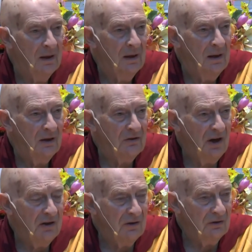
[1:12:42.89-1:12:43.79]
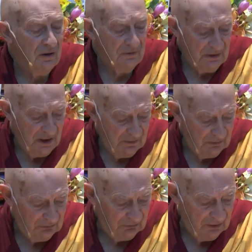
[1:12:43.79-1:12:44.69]
exchanging self and
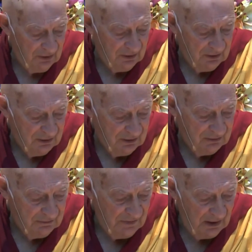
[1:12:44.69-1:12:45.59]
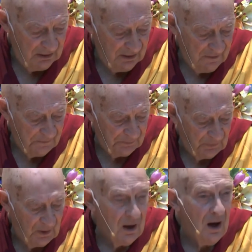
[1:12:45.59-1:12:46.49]
others. And finally,
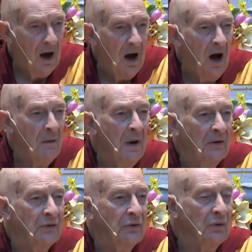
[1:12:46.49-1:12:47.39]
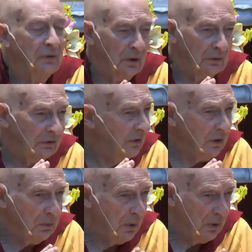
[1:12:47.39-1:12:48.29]
I must do so
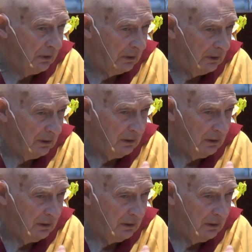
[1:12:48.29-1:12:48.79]
single-pointedly,